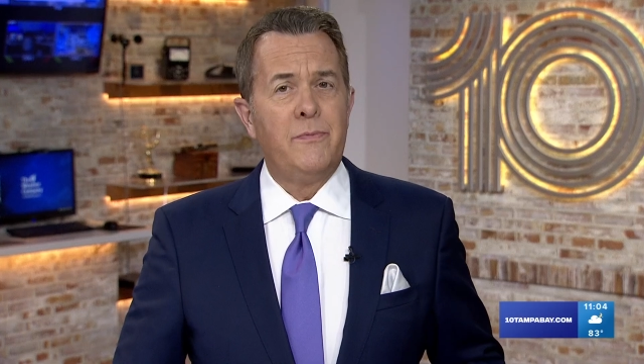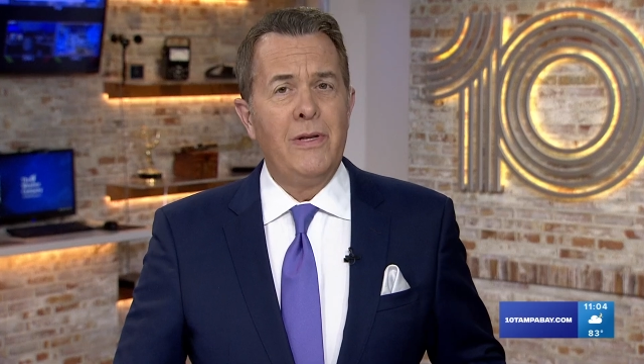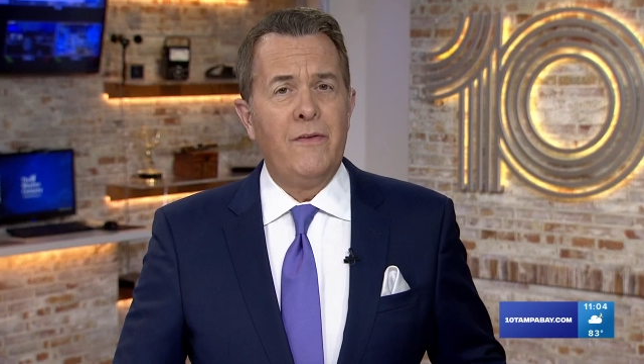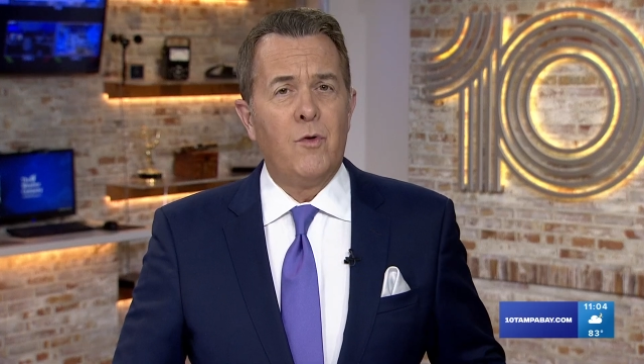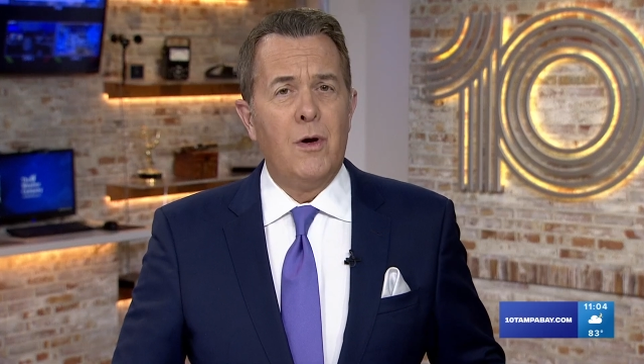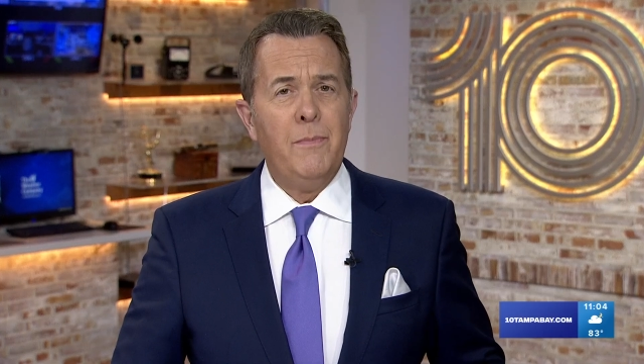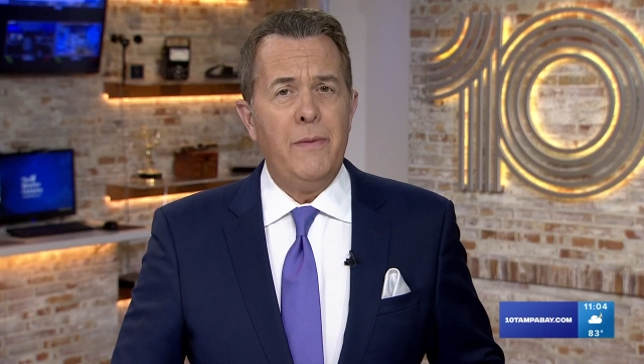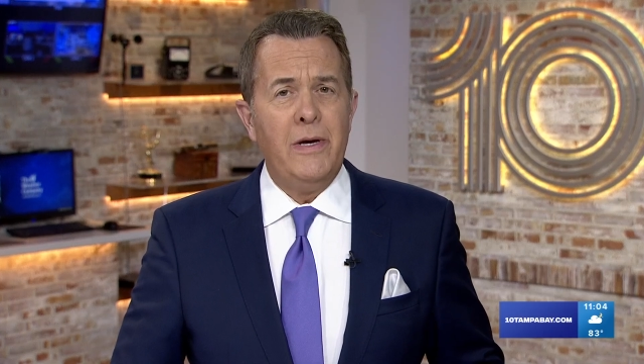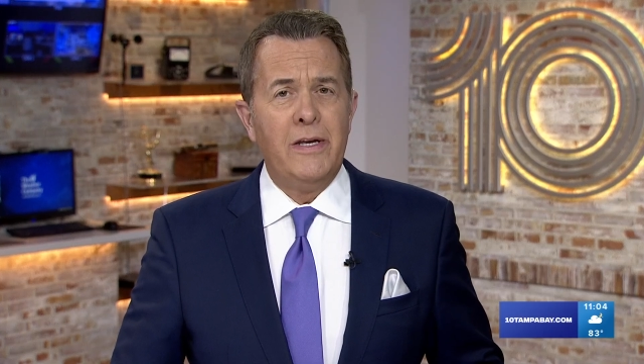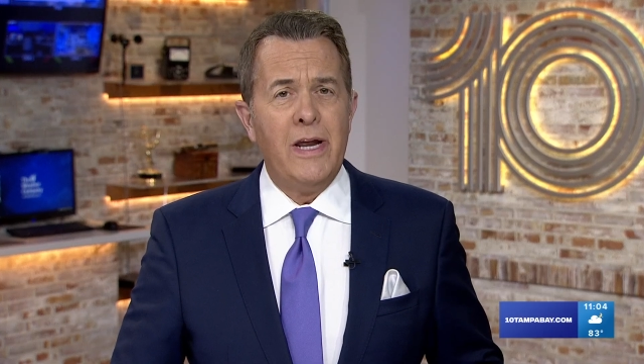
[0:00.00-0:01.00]
believe Crum
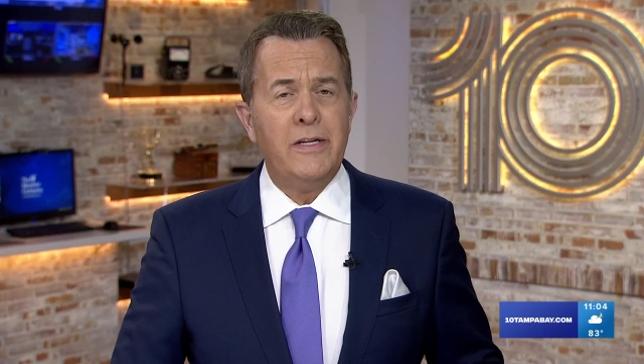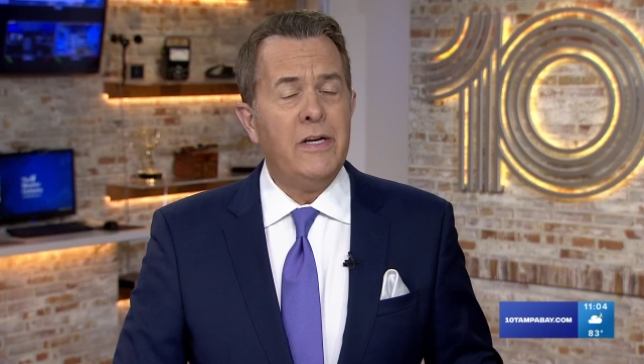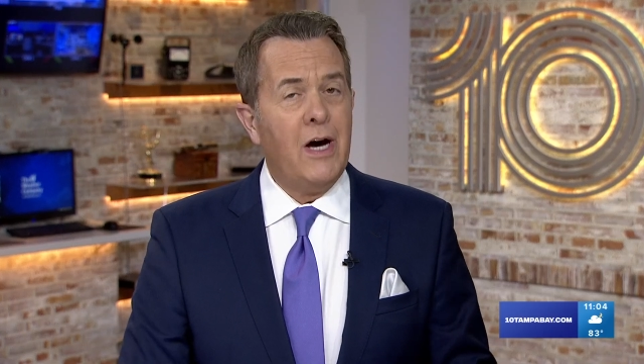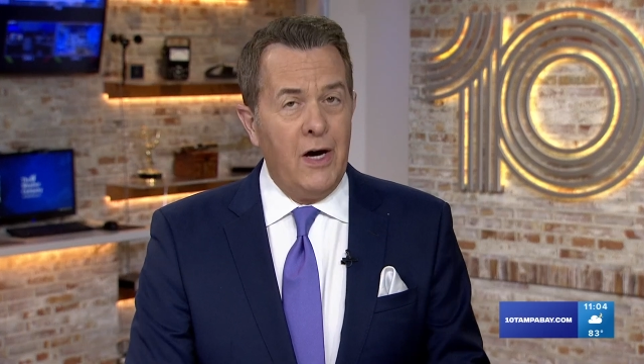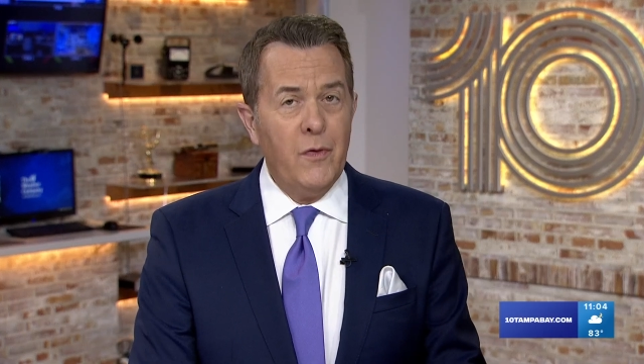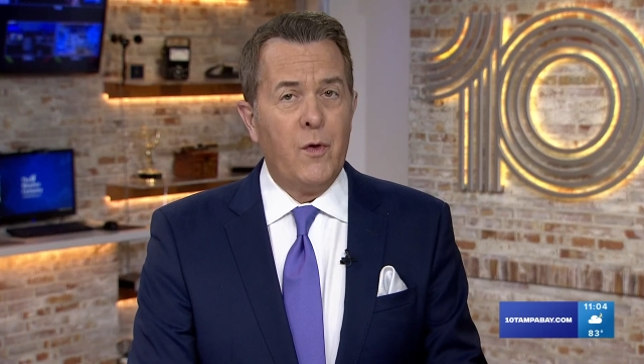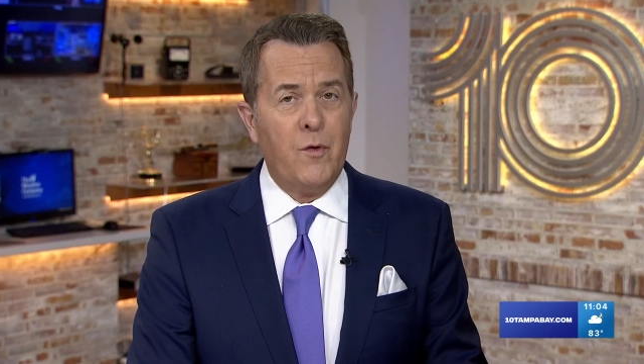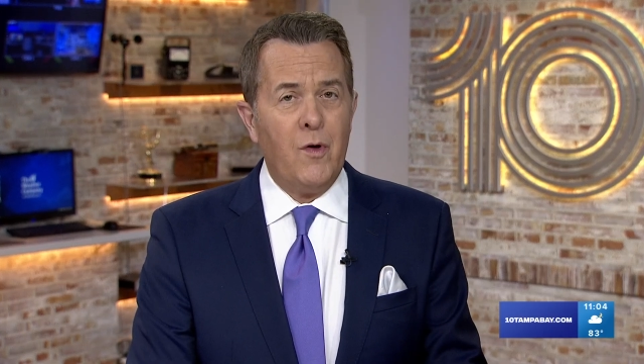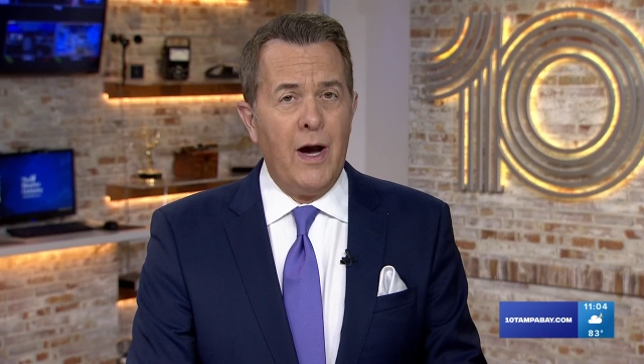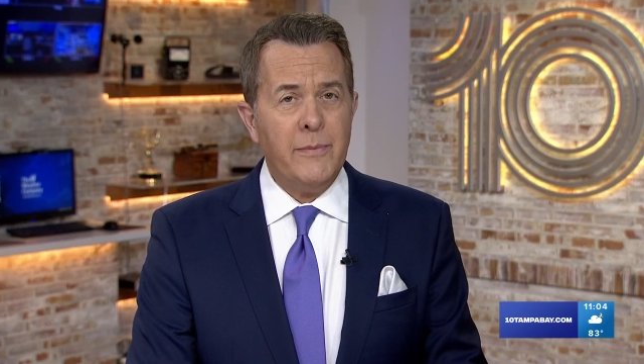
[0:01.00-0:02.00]
may be connected to other
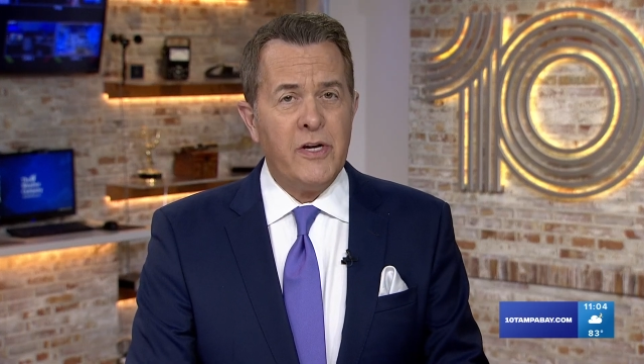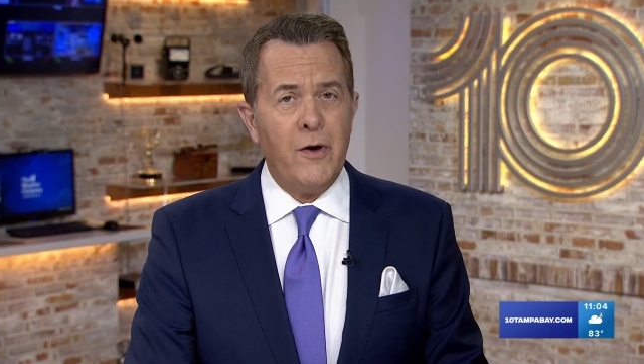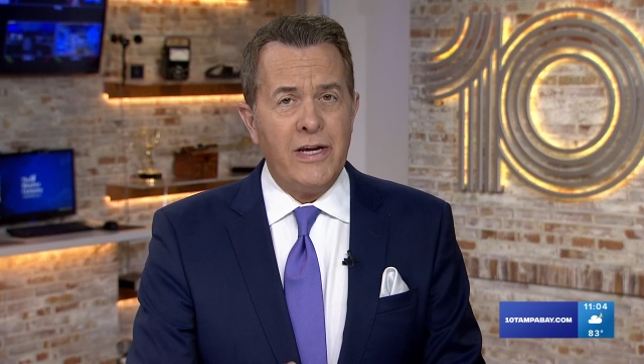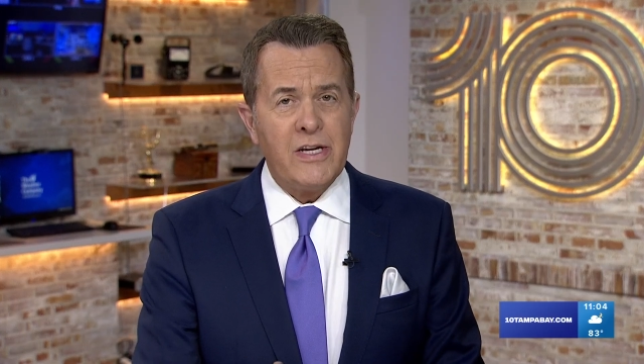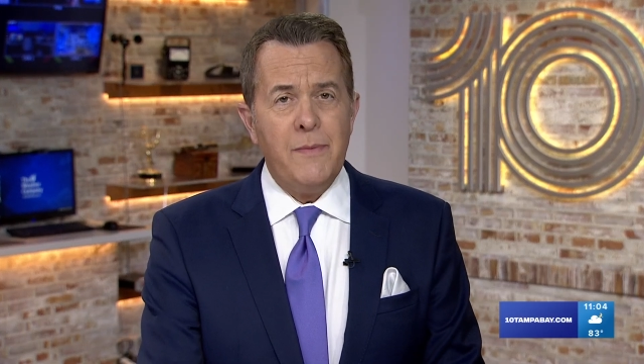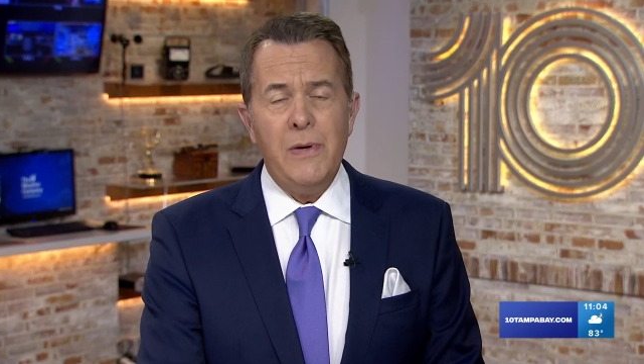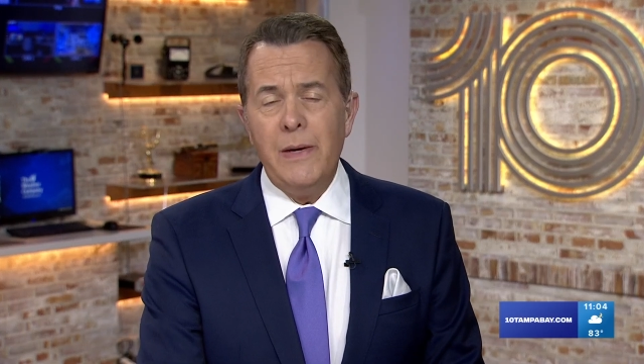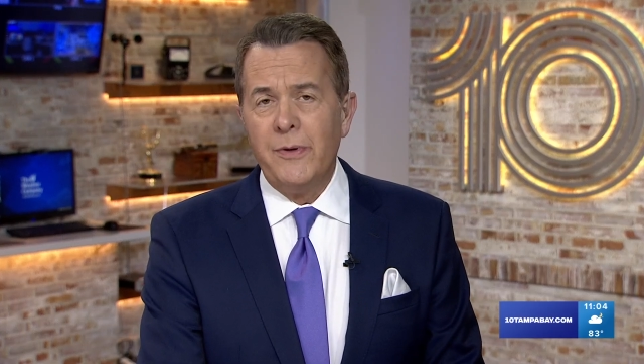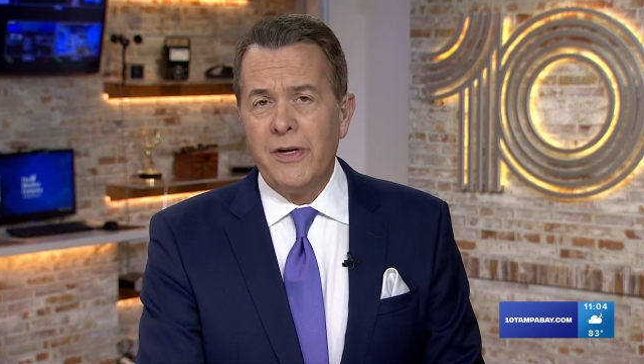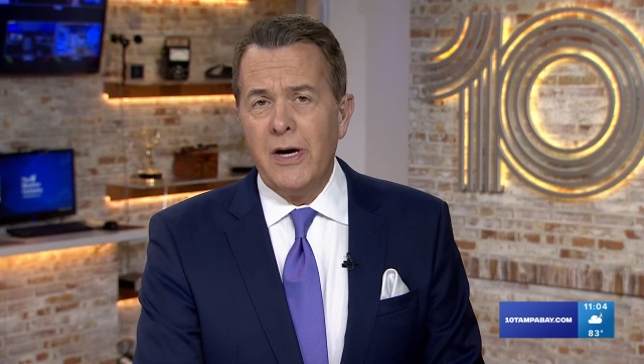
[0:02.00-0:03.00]
crimes and are asking
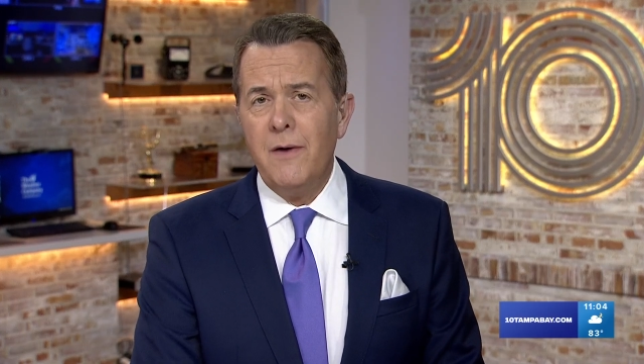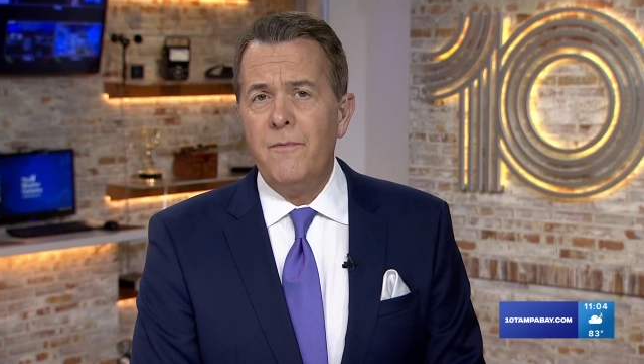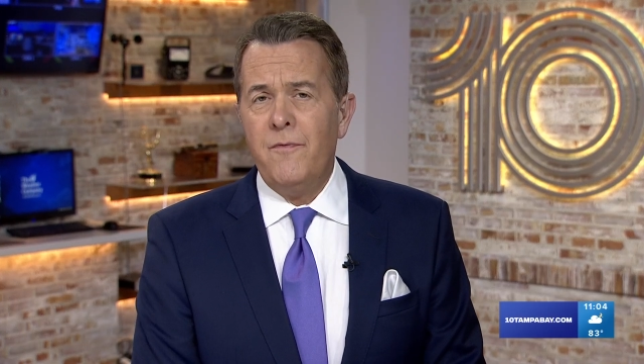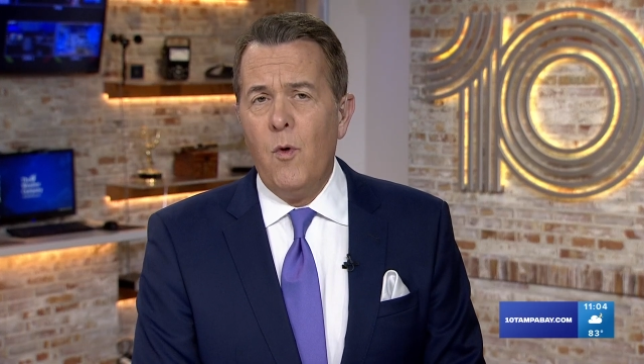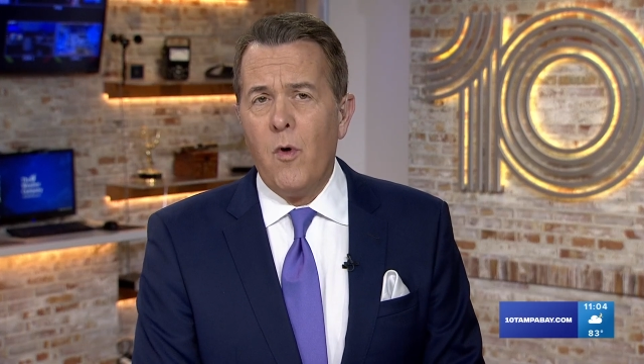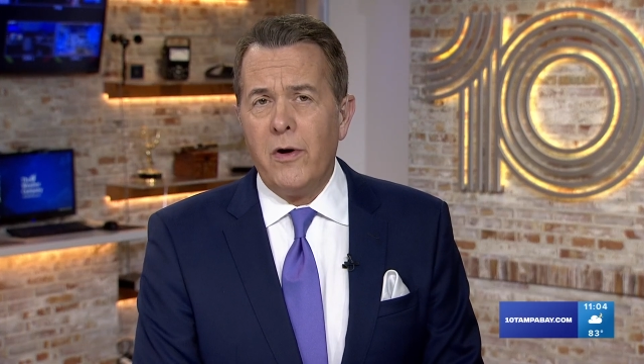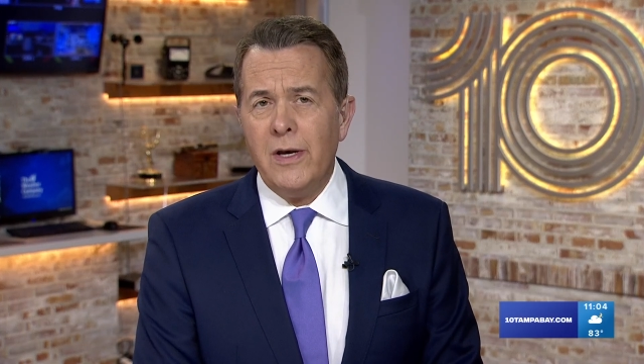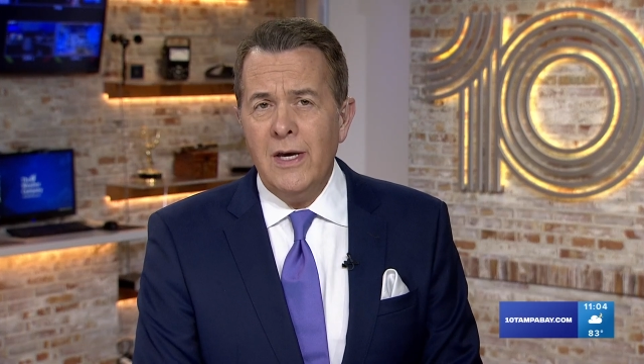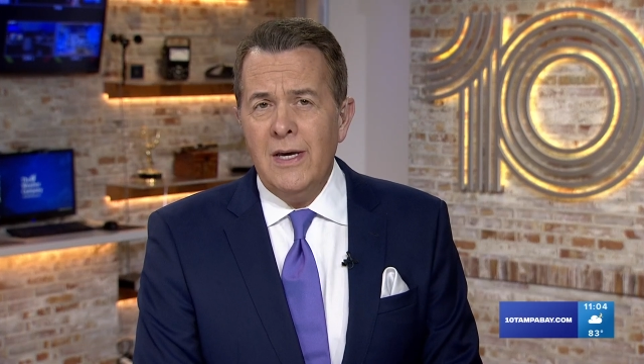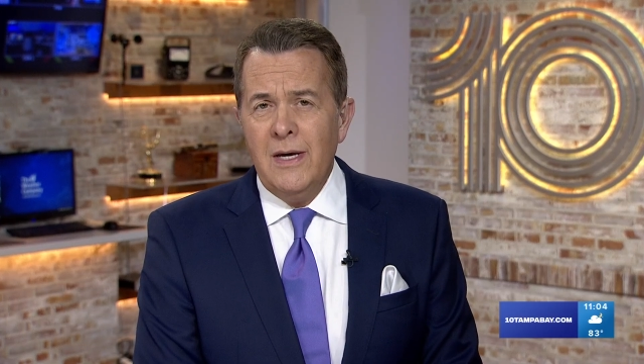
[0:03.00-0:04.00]
people to come forward.